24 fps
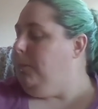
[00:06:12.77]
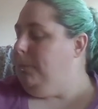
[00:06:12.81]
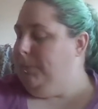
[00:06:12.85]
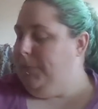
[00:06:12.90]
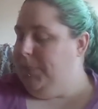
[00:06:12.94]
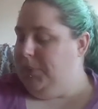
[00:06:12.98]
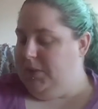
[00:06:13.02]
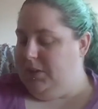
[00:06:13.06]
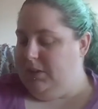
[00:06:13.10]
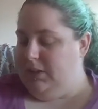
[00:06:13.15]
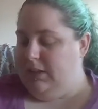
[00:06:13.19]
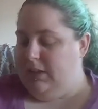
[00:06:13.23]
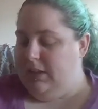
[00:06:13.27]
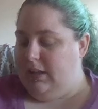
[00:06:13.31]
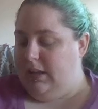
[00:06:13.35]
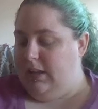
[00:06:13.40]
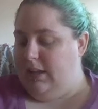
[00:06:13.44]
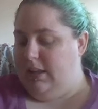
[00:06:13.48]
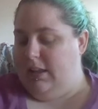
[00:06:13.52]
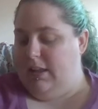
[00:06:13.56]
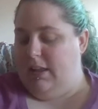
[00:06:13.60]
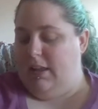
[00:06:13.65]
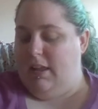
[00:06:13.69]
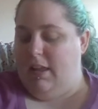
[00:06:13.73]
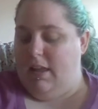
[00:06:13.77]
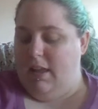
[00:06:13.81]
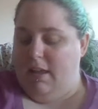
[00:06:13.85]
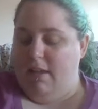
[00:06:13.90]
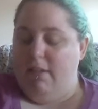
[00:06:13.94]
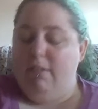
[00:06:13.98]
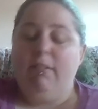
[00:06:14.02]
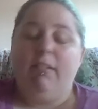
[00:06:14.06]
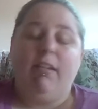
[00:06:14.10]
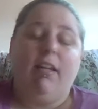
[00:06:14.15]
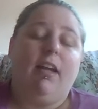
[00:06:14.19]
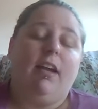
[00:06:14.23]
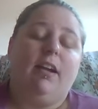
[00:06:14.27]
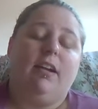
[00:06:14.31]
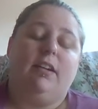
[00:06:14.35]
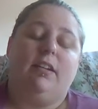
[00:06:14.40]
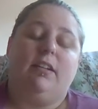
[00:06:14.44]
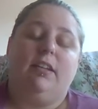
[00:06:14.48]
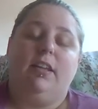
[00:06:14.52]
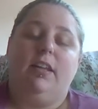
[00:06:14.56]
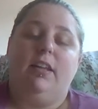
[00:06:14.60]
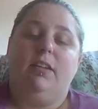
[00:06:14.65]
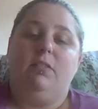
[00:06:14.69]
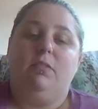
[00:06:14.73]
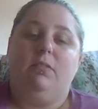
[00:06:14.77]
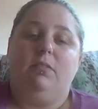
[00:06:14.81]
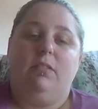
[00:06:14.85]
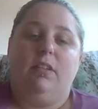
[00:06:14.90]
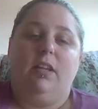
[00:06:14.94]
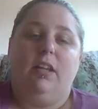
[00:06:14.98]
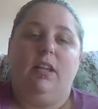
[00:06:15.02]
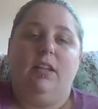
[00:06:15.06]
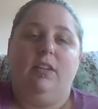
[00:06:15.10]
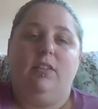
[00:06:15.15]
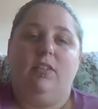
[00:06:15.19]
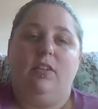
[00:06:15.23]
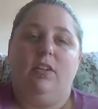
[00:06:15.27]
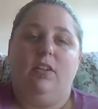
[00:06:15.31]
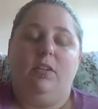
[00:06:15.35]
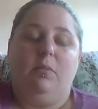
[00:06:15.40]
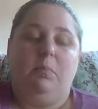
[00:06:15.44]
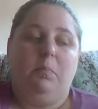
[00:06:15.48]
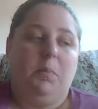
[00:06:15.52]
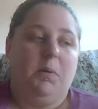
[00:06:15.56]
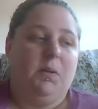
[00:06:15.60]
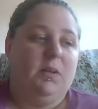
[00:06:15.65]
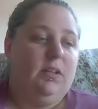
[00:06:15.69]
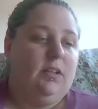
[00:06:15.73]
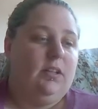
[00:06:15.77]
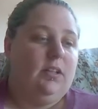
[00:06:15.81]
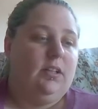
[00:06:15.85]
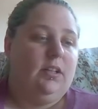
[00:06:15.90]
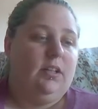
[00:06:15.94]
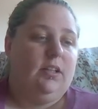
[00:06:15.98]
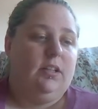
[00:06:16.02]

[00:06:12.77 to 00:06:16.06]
But, yeah, it's a good book.